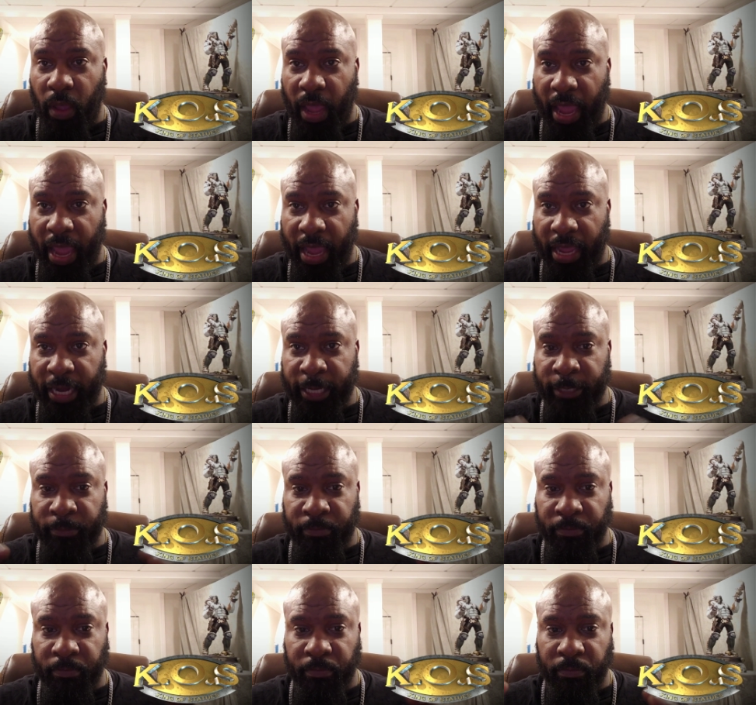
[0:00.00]

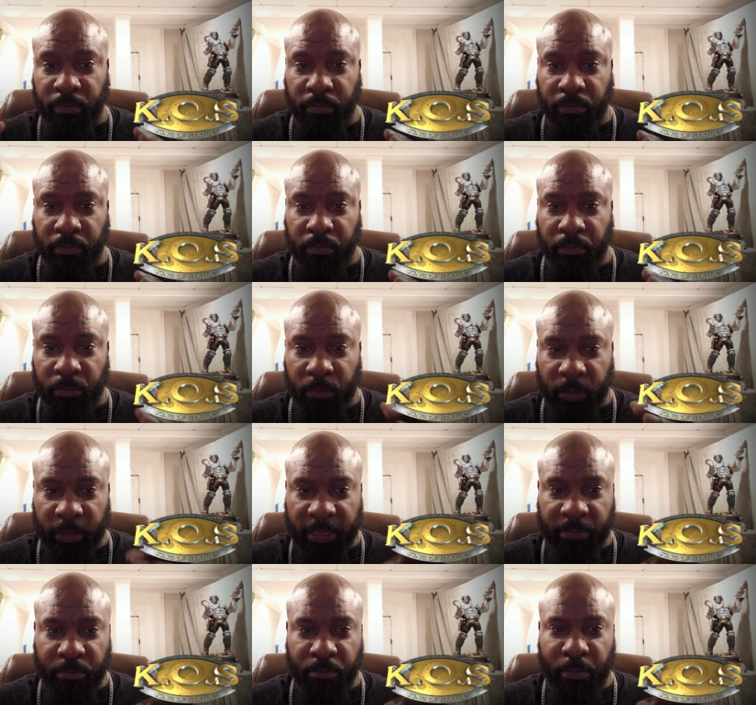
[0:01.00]
and
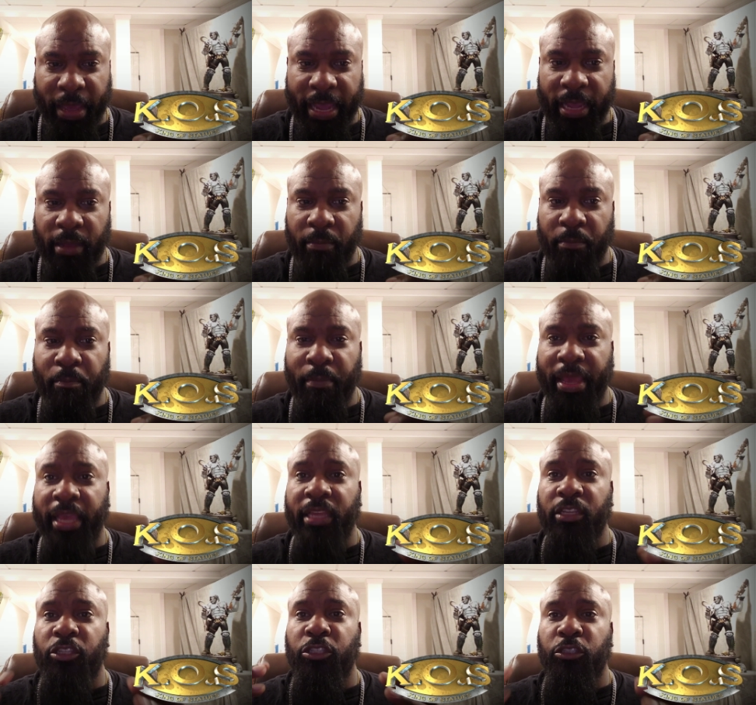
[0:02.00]
make them
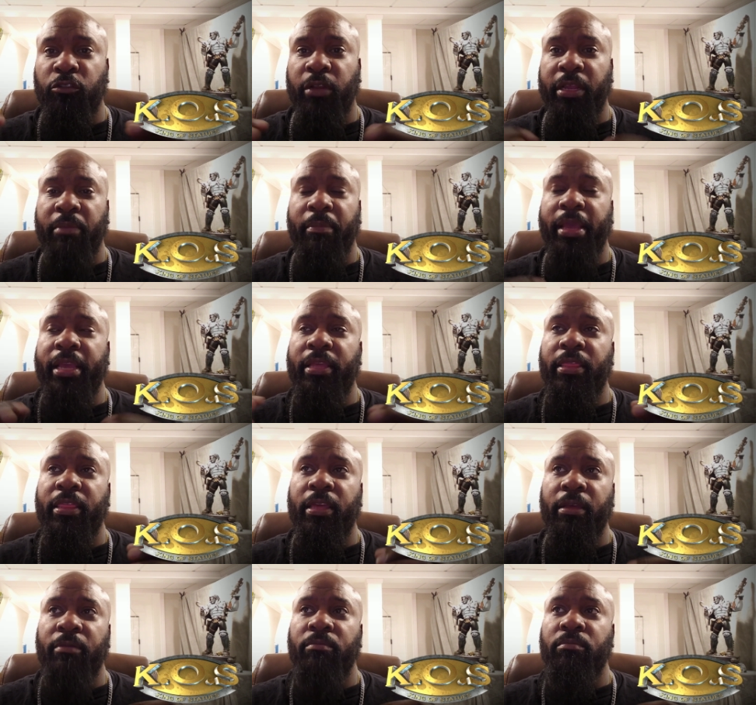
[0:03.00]
mainstream, make
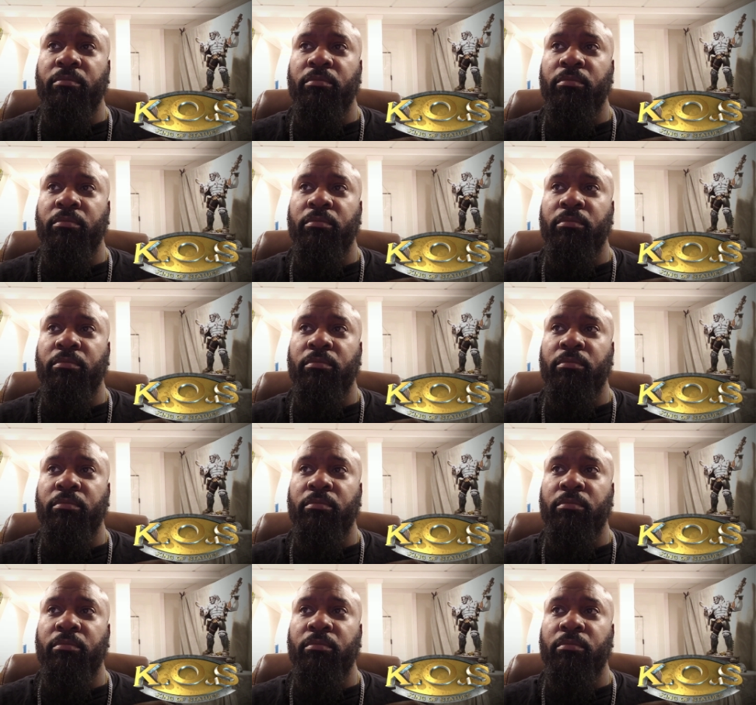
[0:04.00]
them,